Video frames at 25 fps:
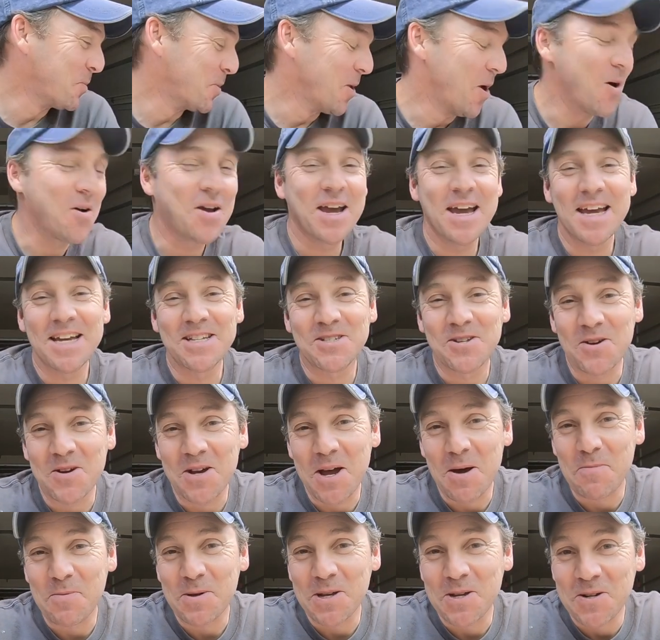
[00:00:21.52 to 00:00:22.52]
Okay, so a
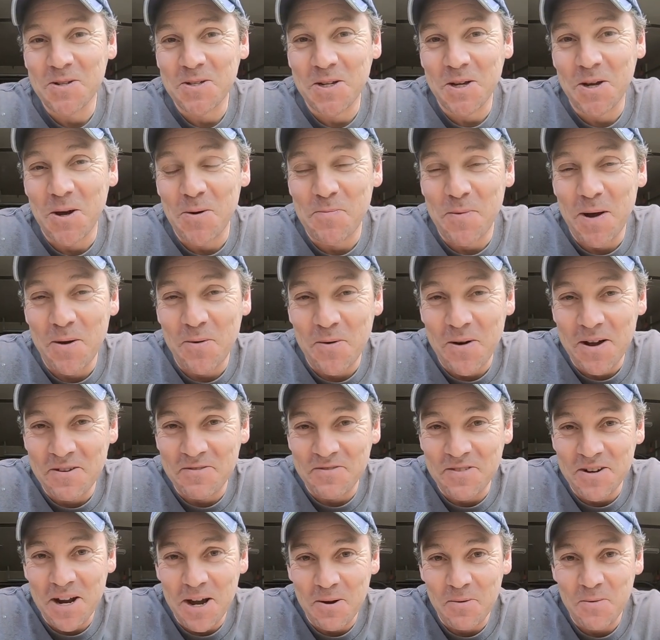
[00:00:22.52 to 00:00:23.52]
couple years ago, my
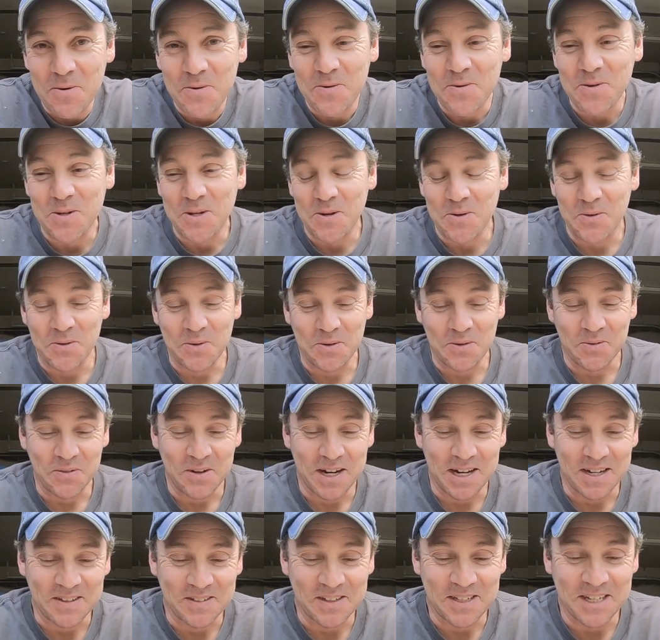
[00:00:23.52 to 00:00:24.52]
wife and I we were tooling
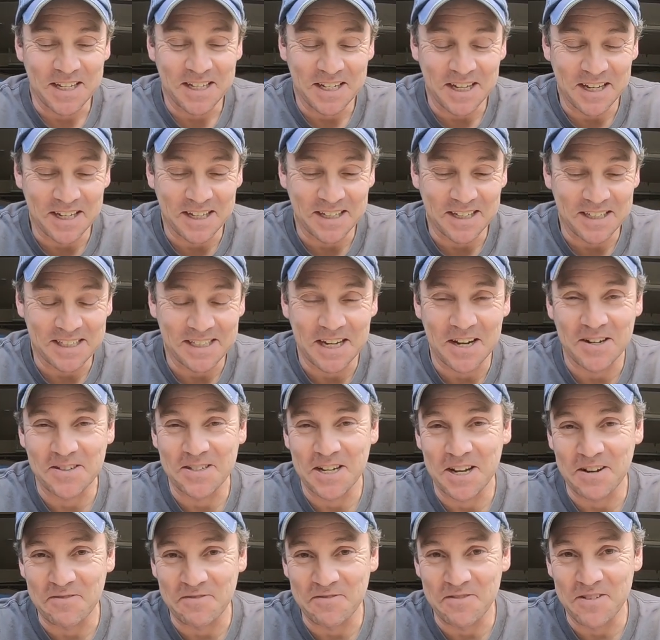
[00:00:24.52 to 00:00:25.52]
around uh,
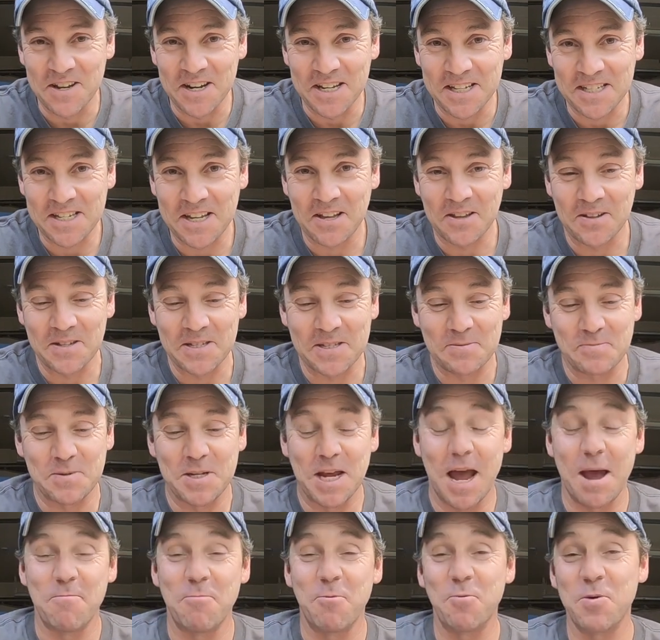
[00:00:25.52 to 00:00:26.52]
downtown Phoenix, killing some
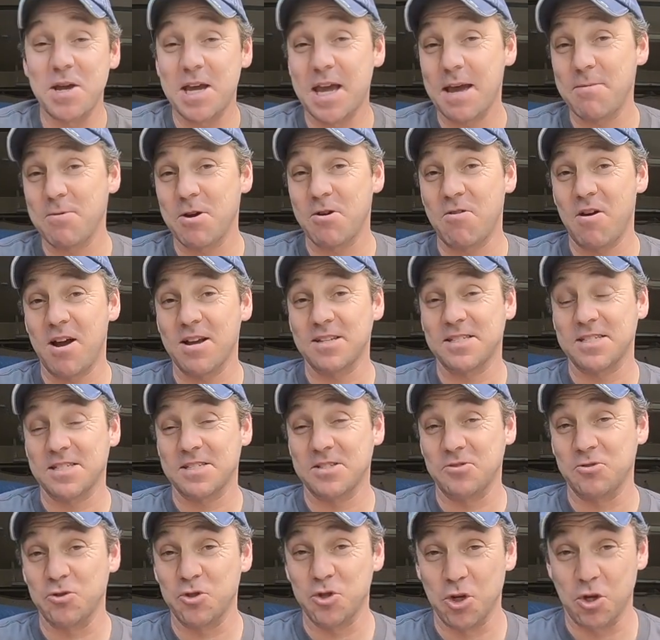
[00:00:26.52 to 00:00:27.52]
time, and we came across
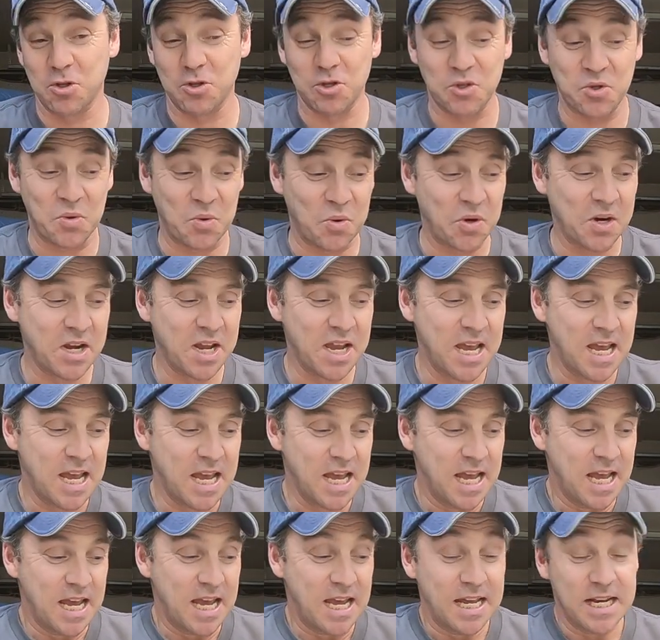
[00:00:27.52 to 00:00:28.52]
this little junk store.
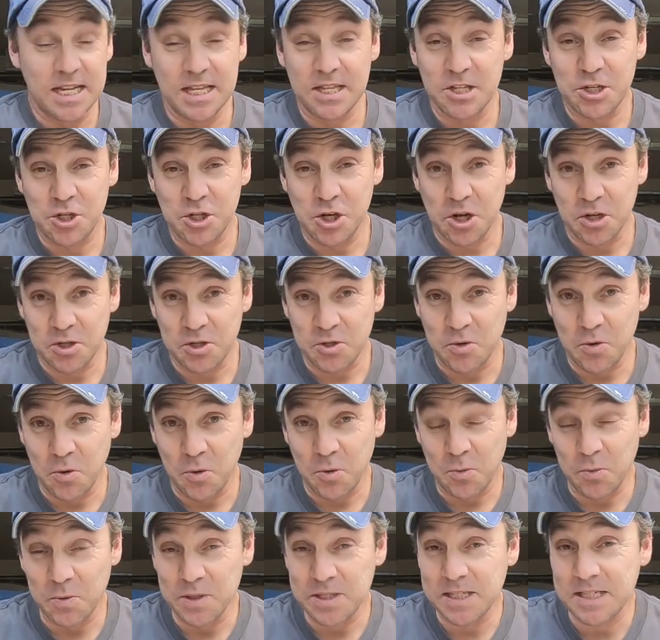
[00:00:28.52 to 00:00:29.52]
And in the junk
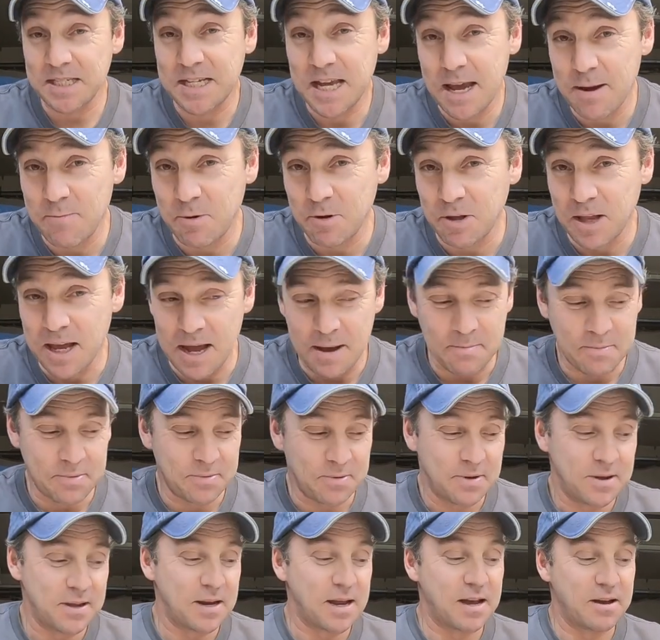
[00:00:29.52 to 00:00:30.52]
store was a table lamp
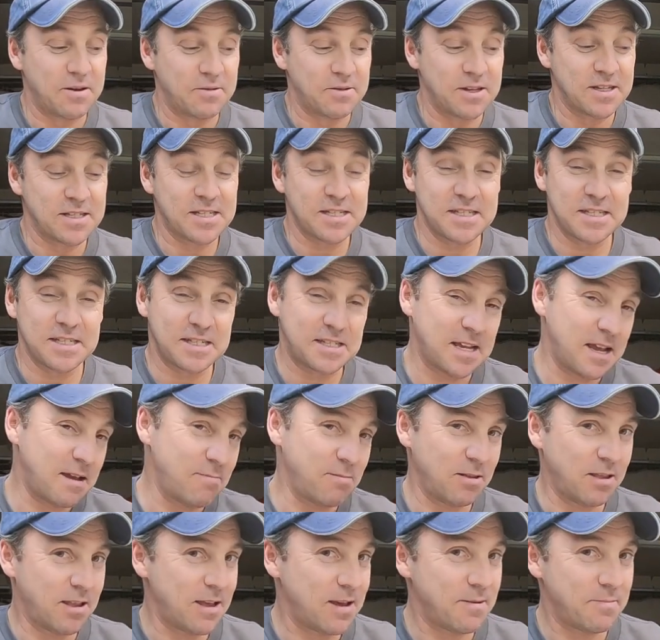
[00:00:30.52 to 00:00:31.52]
this is a
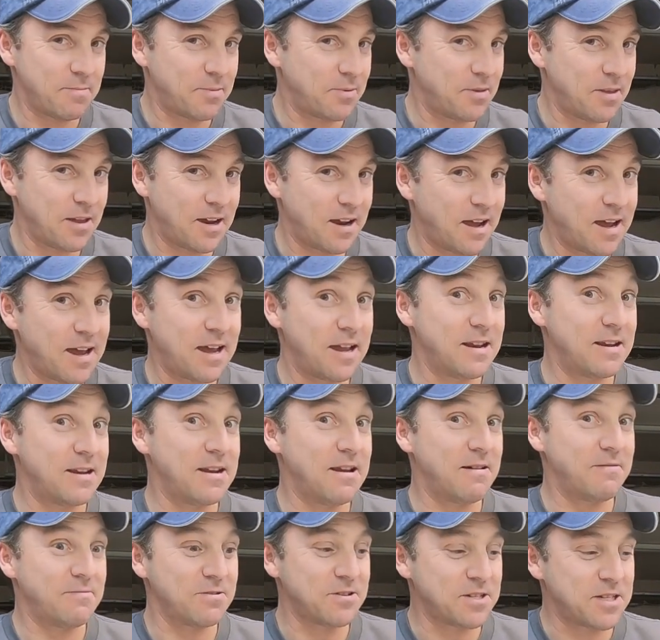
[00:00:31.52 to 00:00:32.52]
table lamp that I had
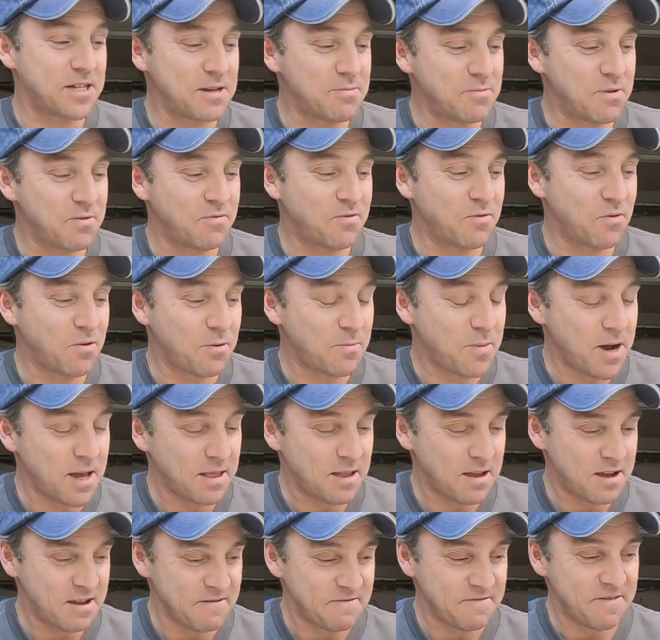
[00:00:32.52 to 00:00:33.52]
never seen before in my
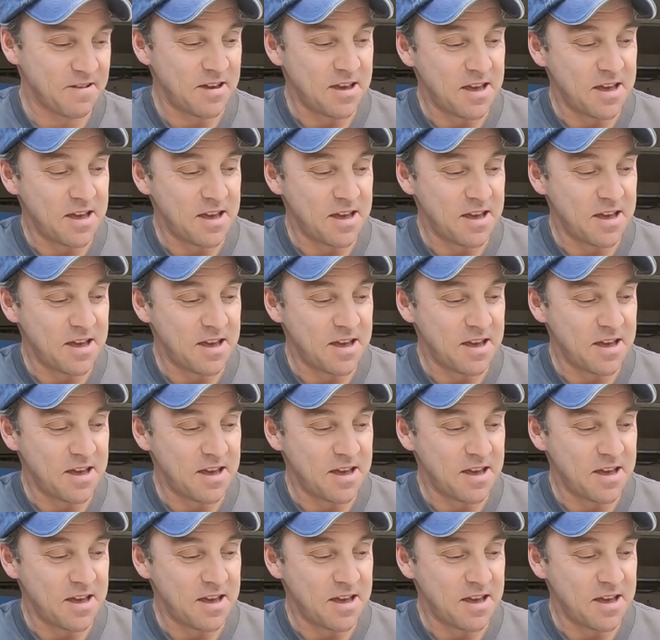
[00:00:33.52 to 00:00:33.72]
life.